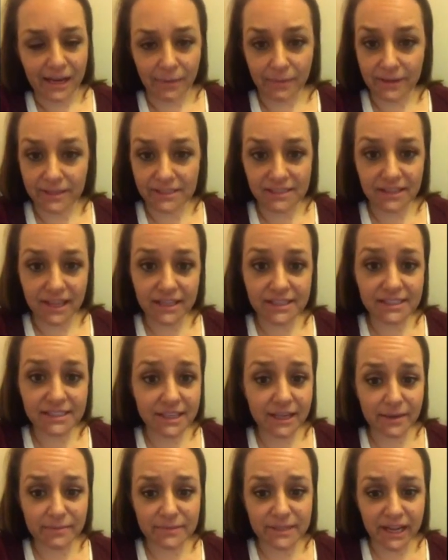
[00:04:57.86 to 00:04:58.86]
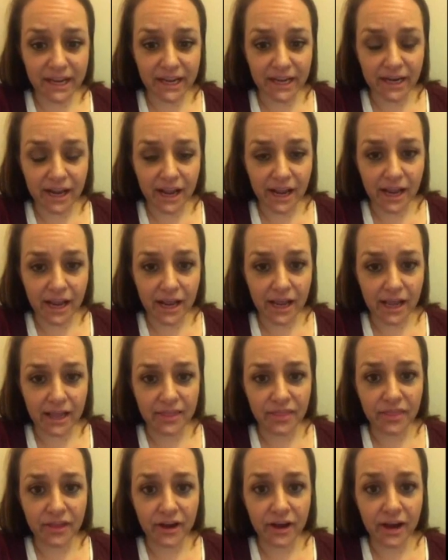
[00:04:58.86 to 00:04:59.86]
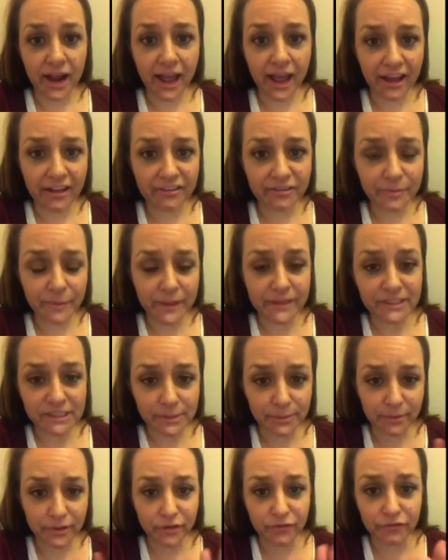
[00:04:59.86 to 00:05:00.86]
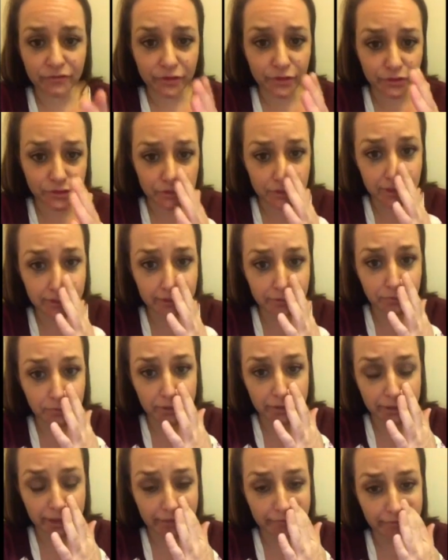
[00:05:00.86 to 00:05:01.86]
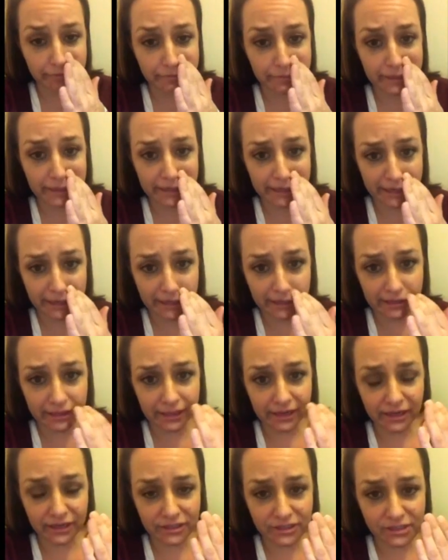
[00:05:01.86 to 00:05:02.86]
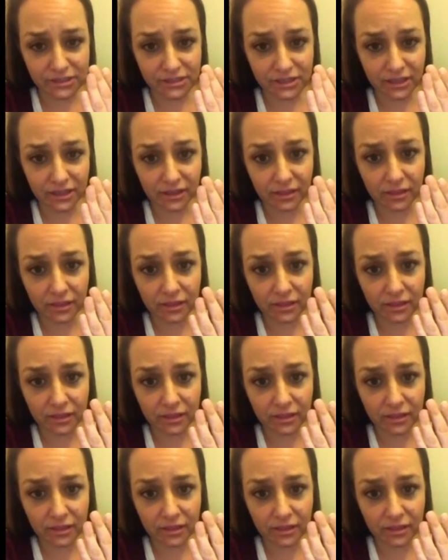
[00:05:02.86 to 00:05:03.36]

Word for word: anyways, that's the update. Uh, there have been some confusion with everybody. There's